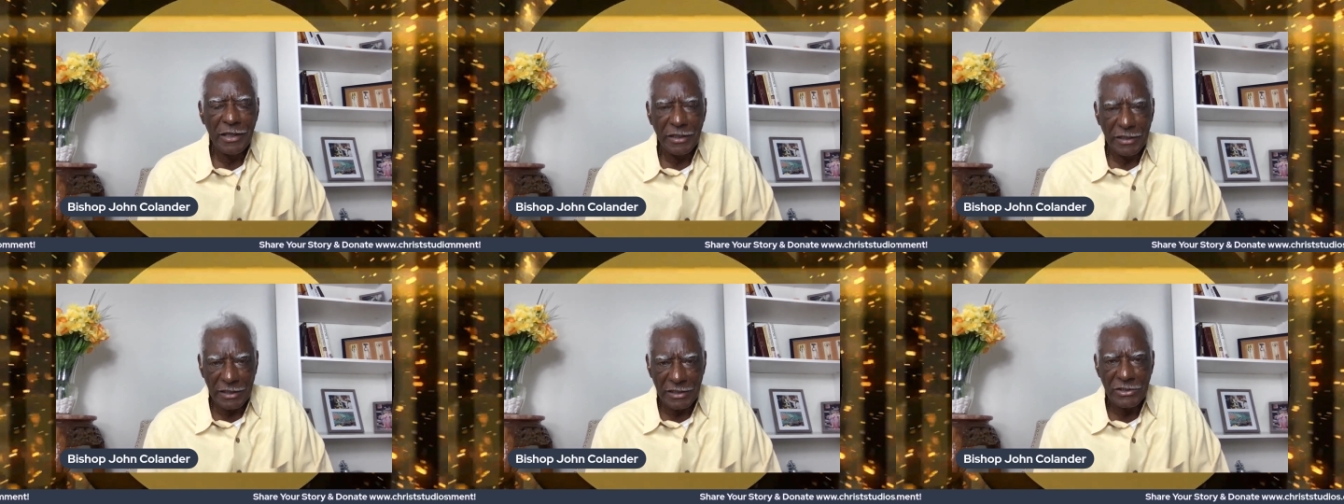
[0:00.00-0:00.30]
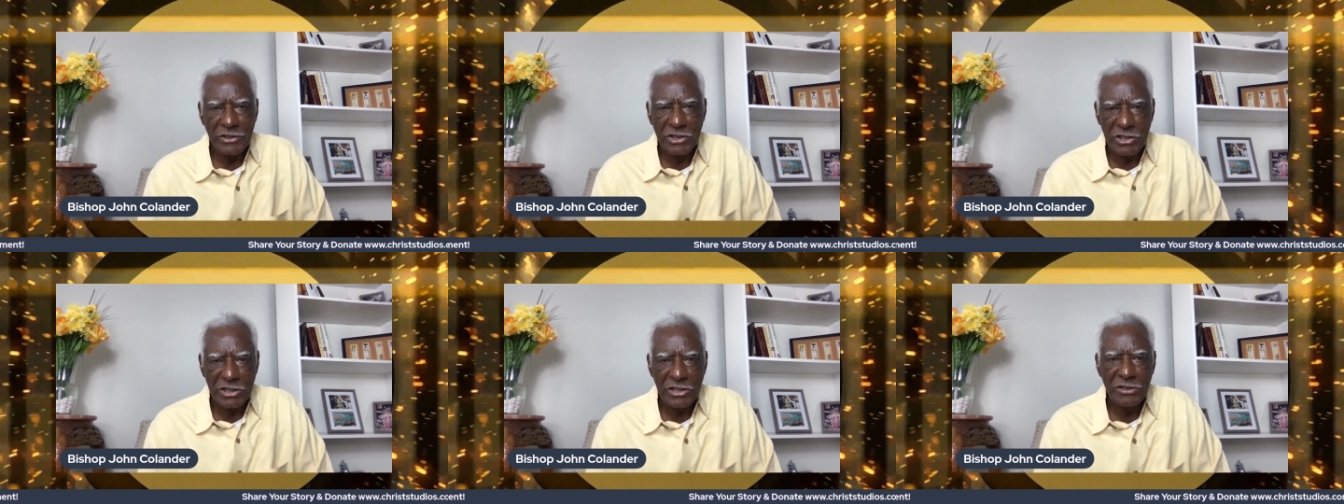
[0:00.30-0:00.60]

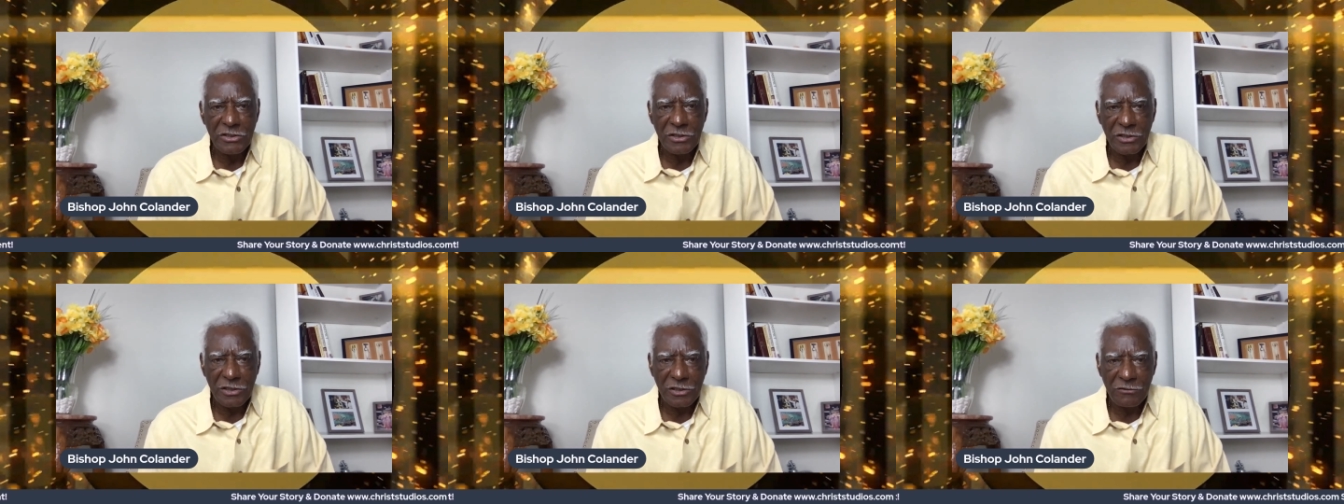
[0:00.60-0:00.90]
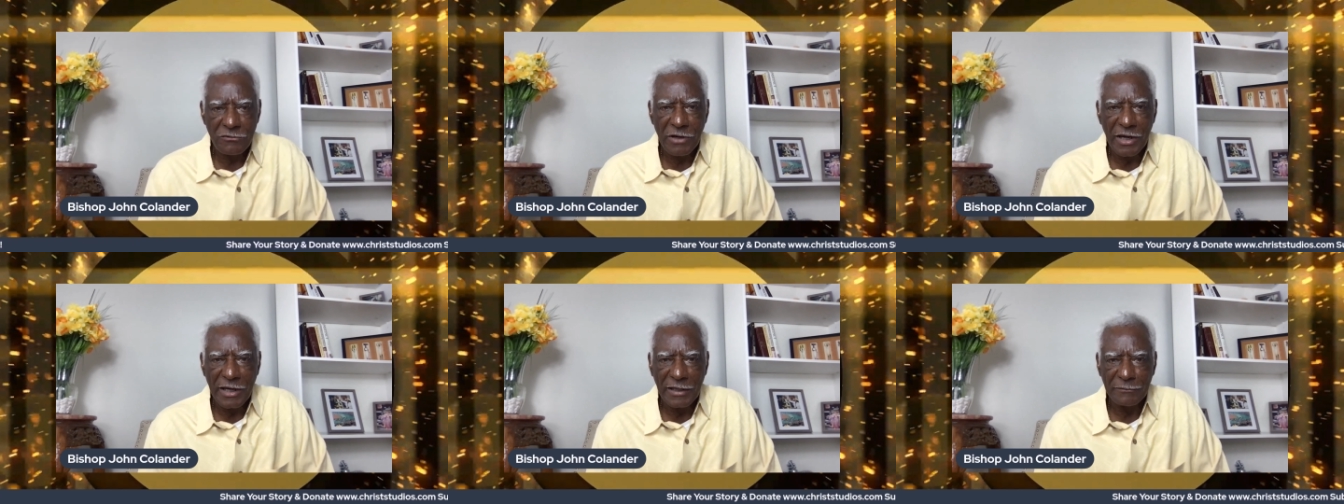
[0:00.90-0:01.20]
in Jesus
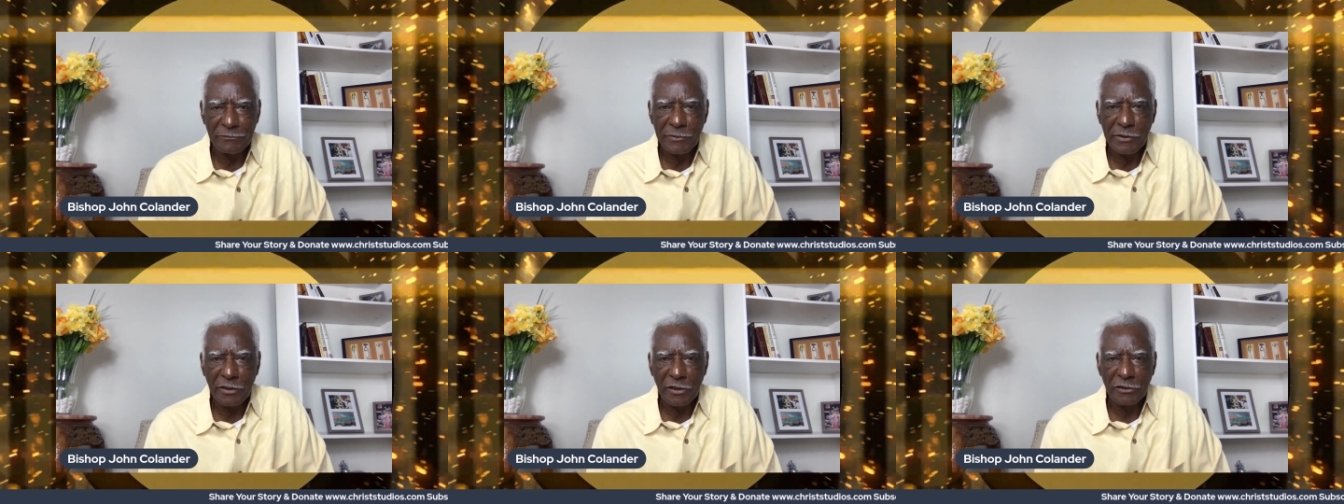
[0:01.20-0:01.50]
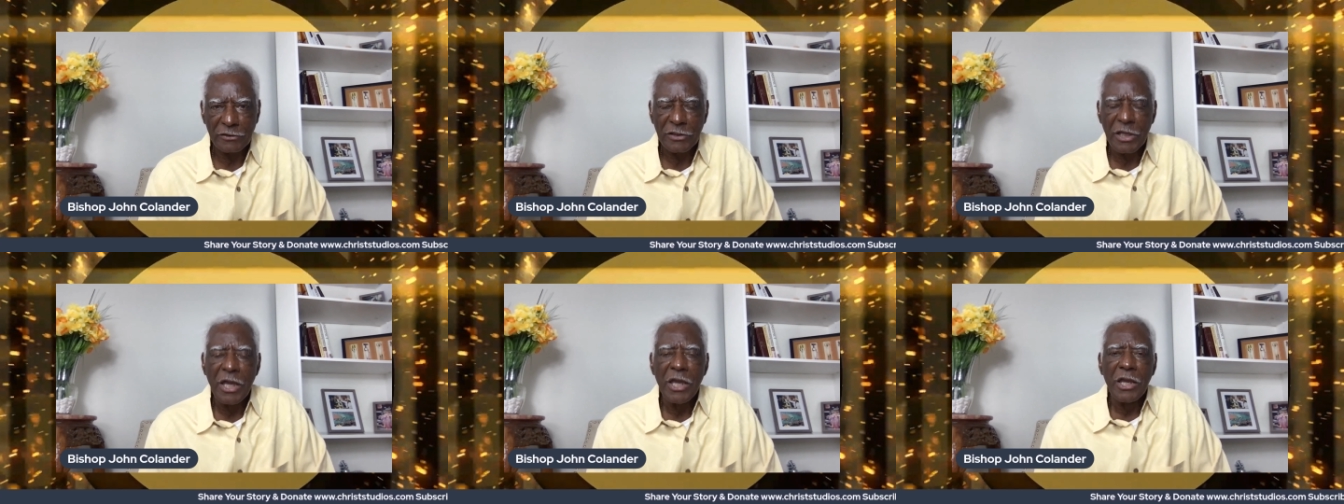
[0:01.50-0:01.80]
Christ,
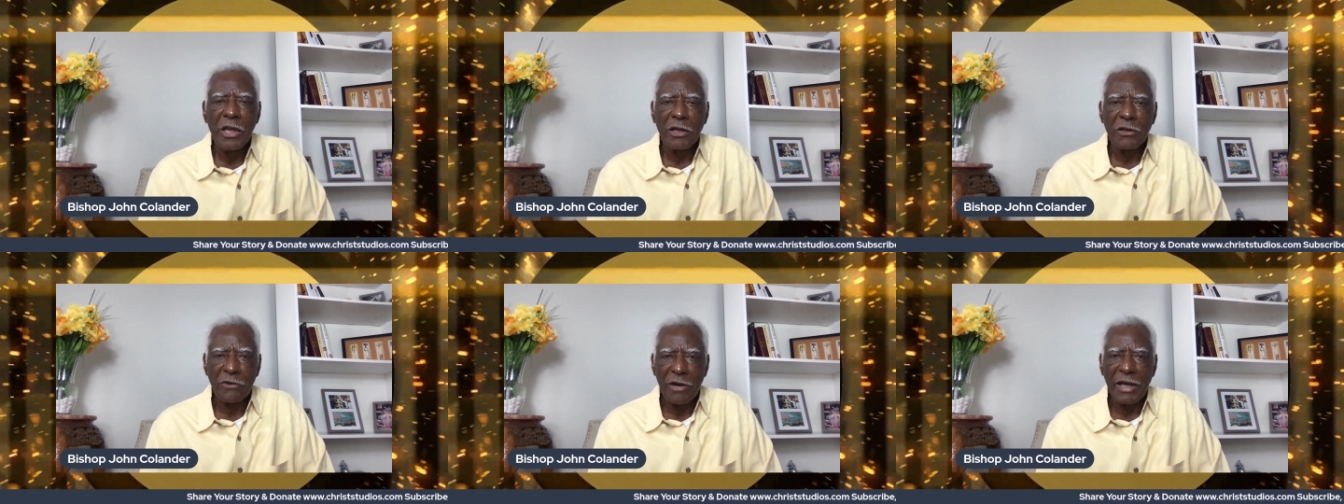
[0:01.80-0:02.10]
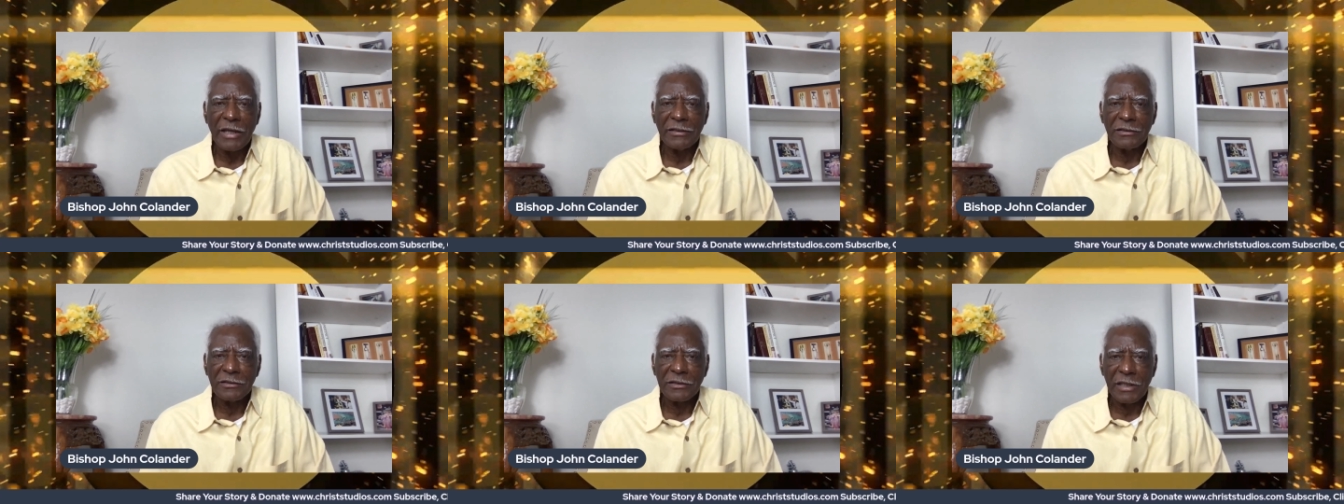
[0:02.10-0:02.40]
because
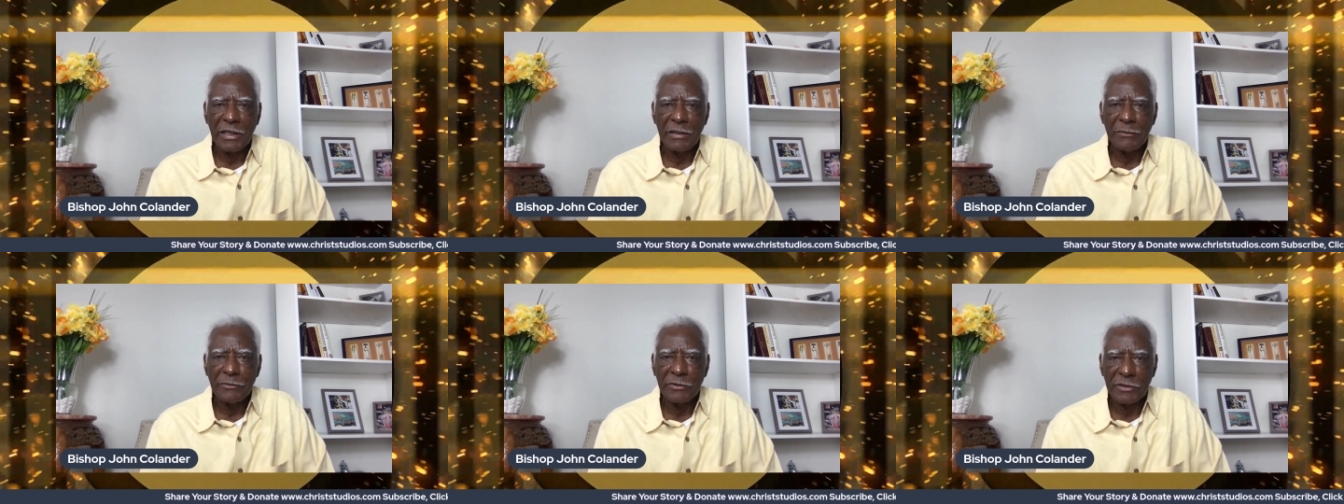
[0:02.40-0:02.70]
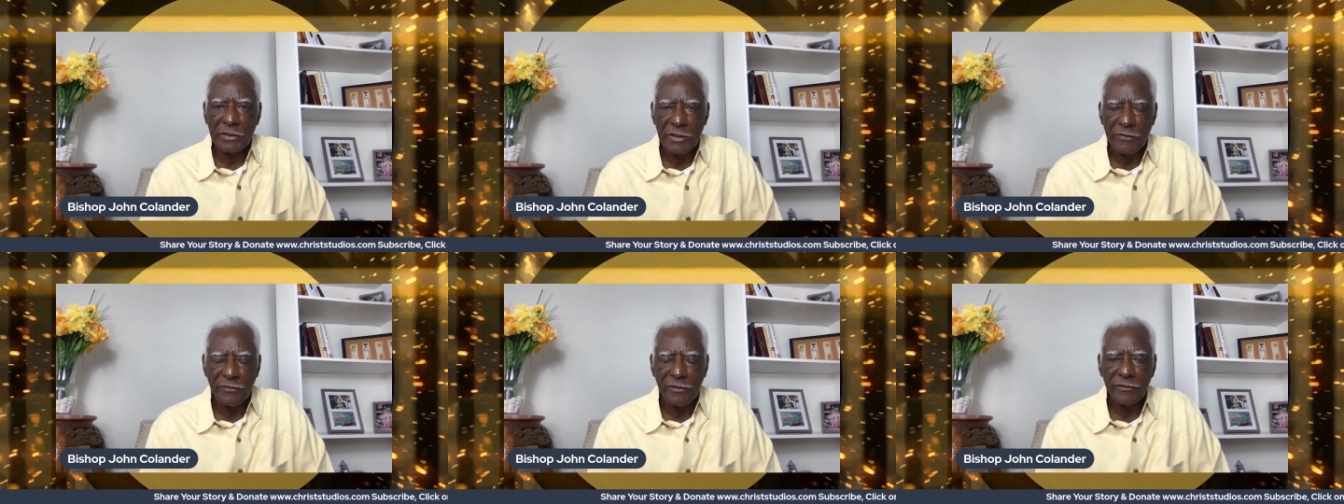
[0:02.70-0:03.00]
Christ came to
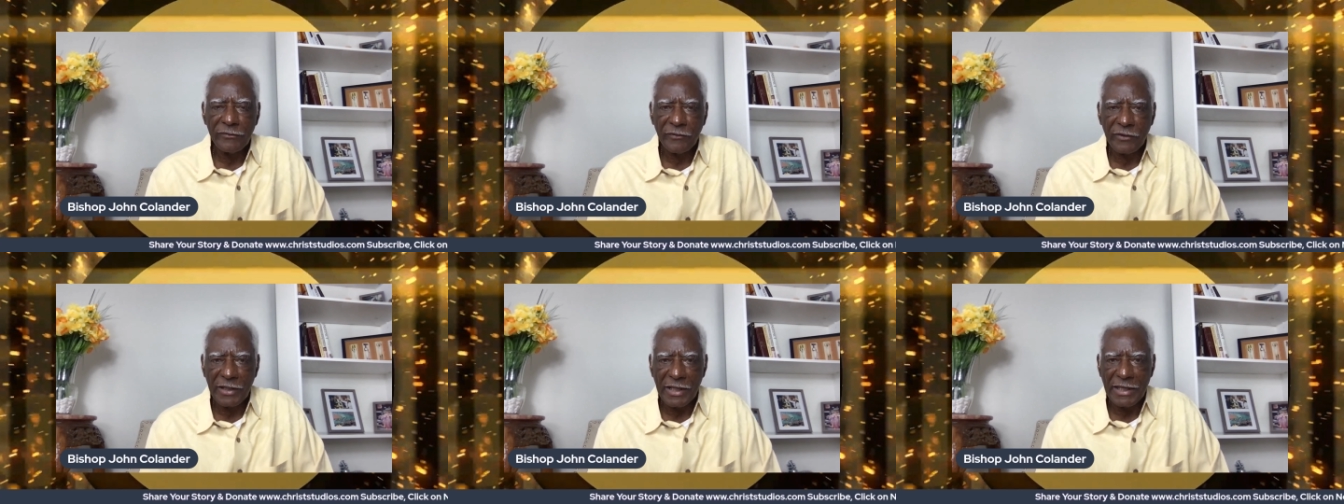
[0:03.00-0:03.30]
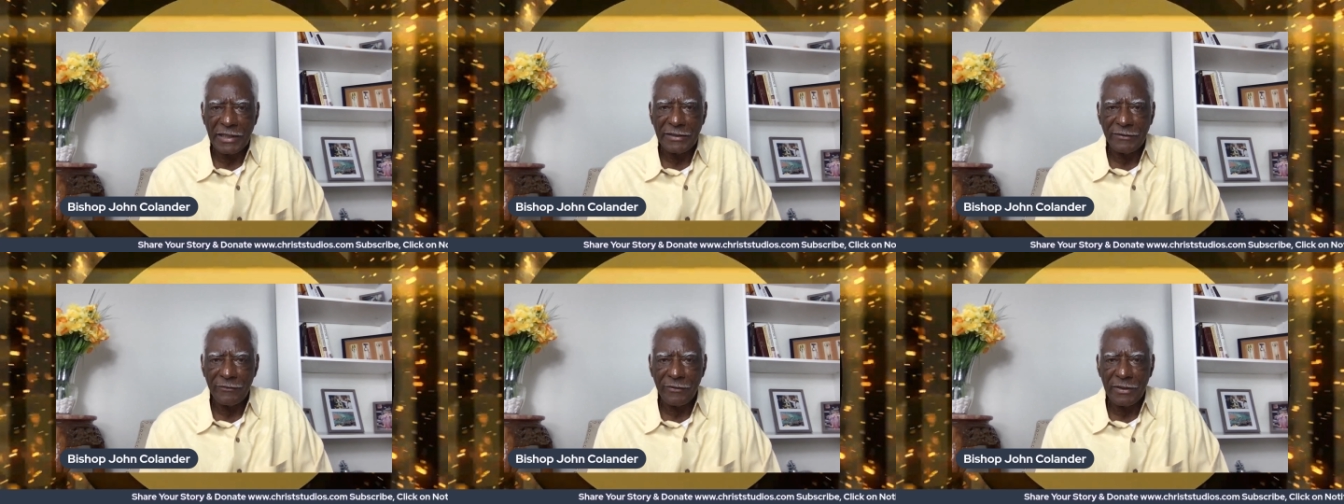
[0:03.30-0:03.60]
give us
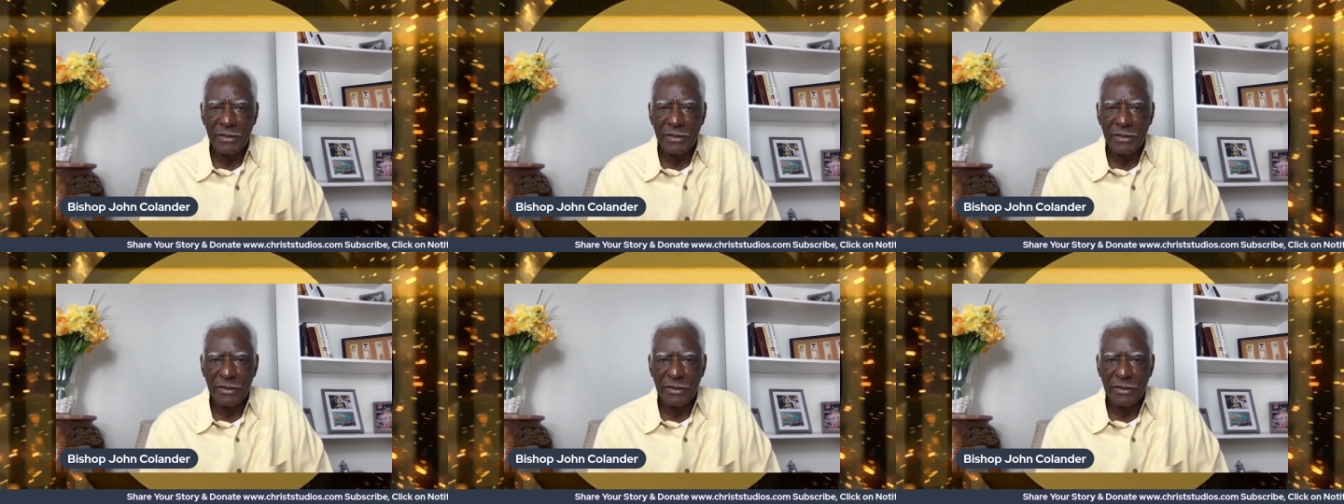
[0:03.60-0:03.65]
life.